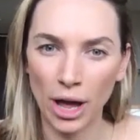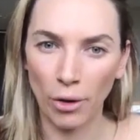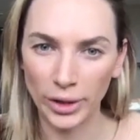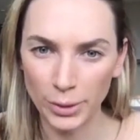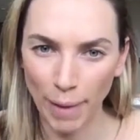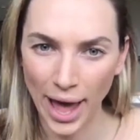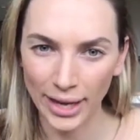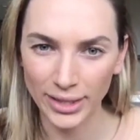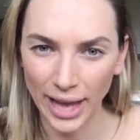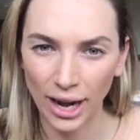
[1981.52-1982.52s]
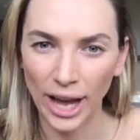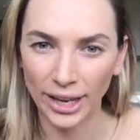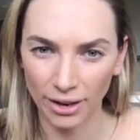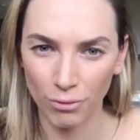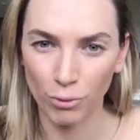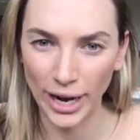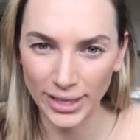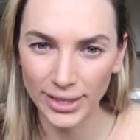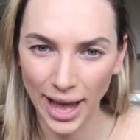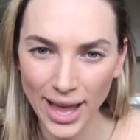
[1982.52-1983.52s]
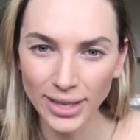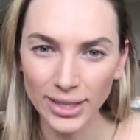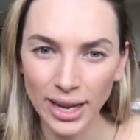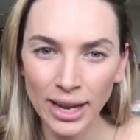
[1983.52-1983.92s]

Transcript: own space and I can reset.